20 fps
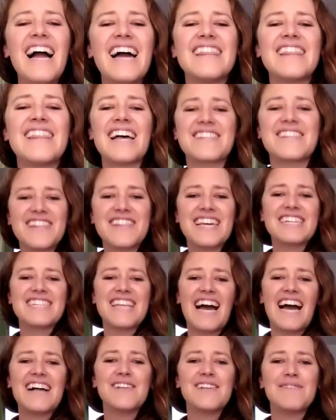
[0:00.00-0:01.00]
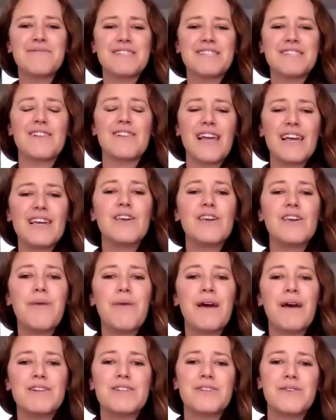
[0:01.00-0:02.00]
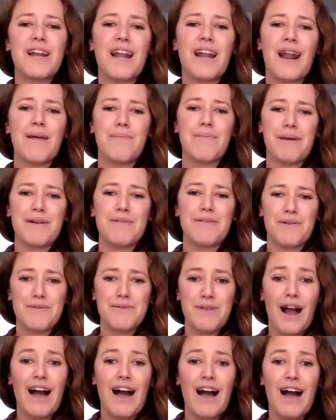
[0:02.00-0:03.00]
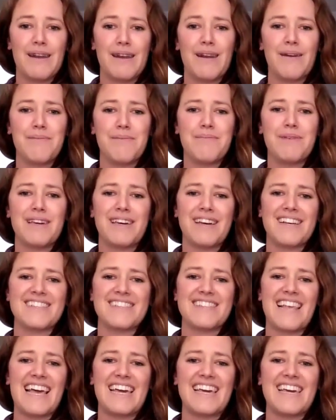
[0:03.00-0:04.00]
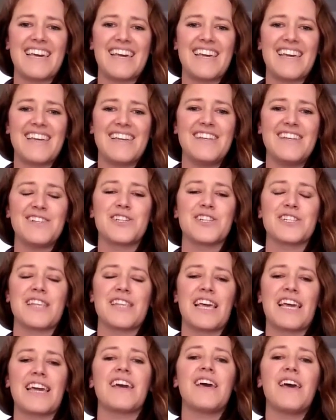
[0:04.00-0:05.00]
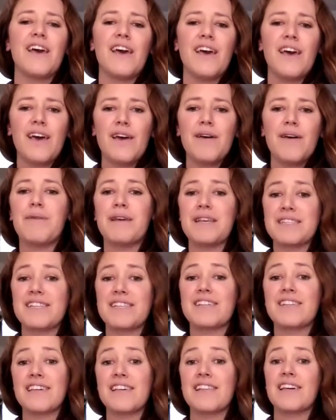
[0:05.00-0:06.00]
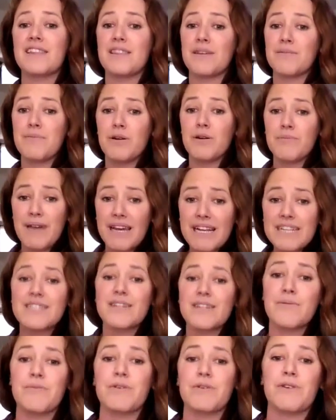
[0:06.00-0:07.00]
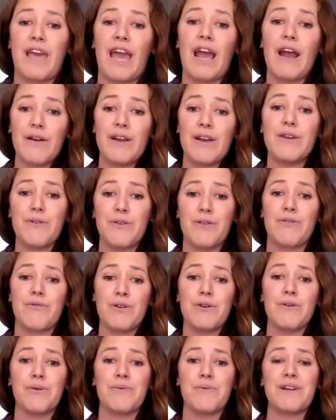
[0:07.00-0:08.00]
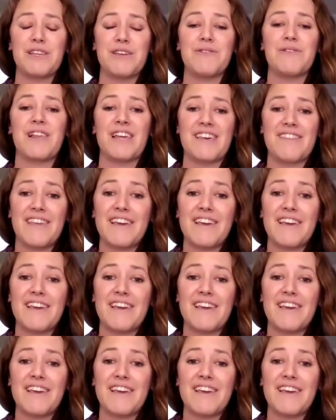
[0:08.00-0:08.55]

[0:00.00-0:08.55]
And that's what they tell them, is they're like, you better do it at a bit of a run, because like, it just like, basically like the momentum will carry you through when you like